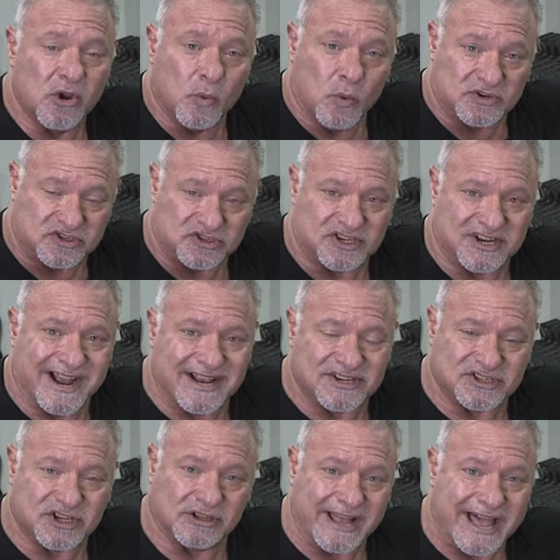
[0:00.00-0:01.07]
which is the
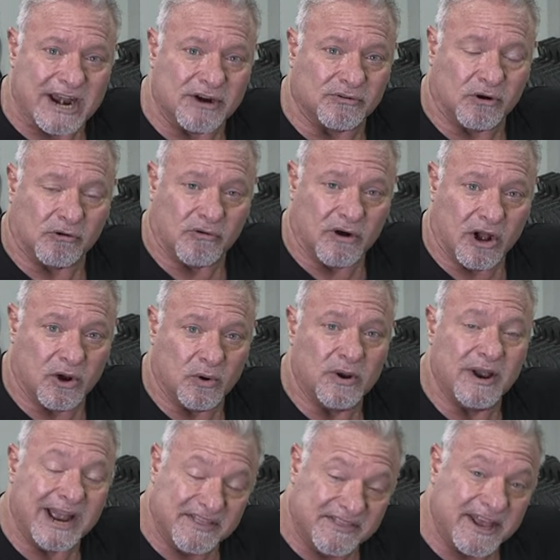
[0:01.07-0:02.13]
isolateral
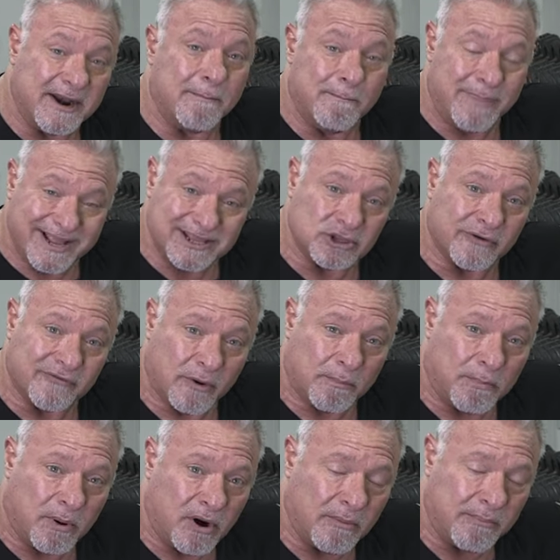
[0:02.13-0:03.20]
row, and then a bent over
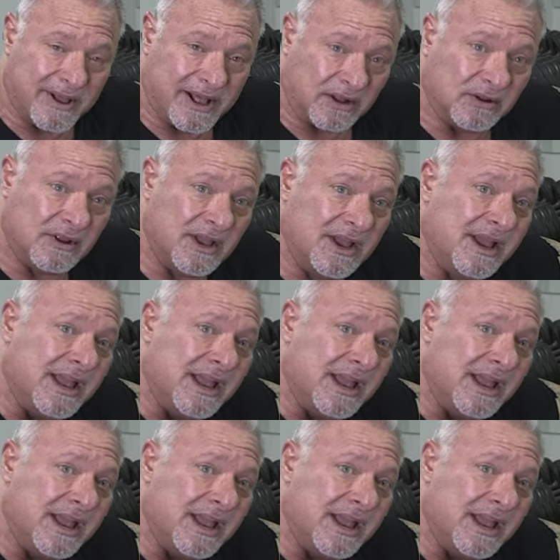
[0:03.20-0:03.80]
barbell,